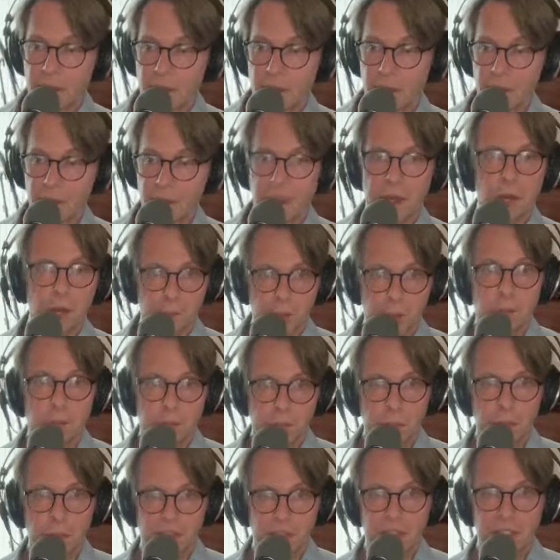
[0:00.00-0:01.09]
their
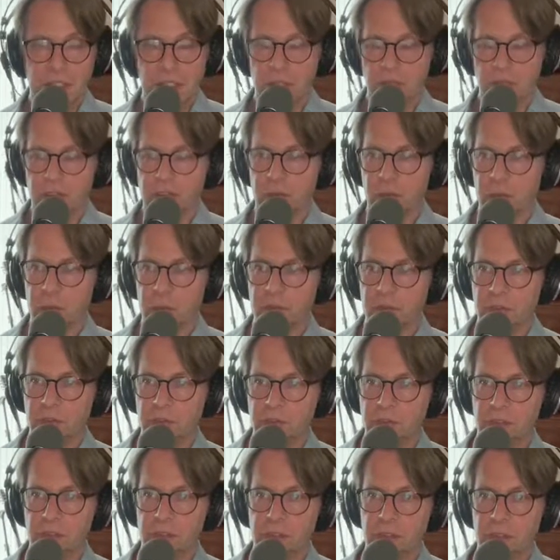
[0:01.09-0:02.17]
particular
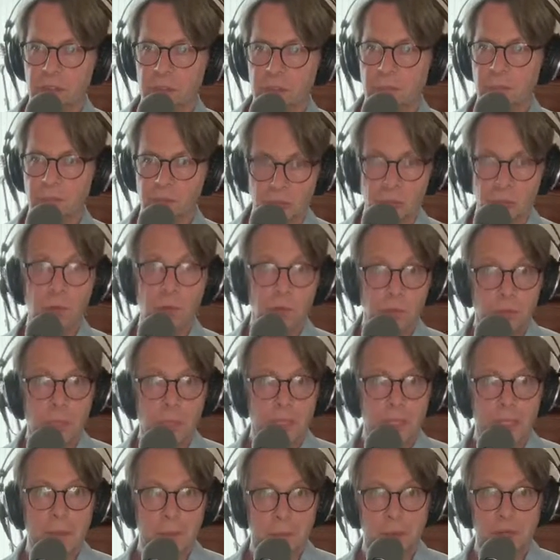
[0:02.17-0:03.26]
scriptures, do
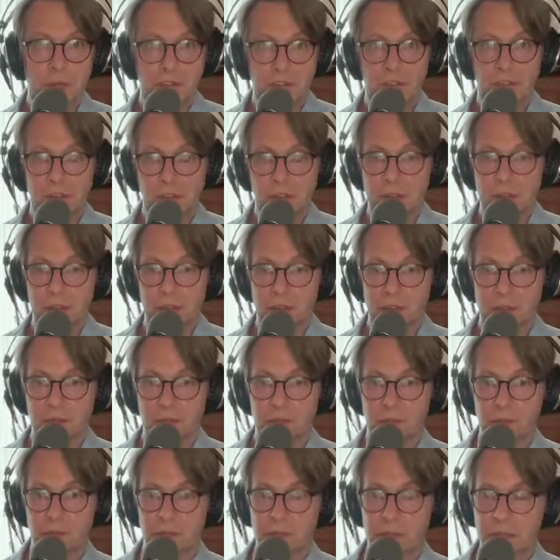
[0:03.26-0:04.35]
embrace the idea of
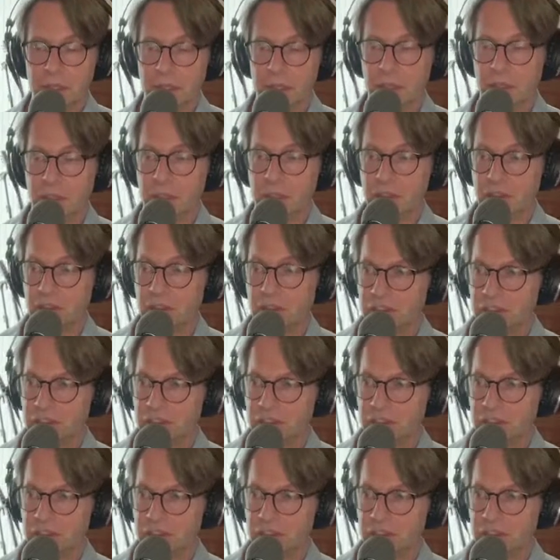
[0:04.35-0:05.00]
reincarnation.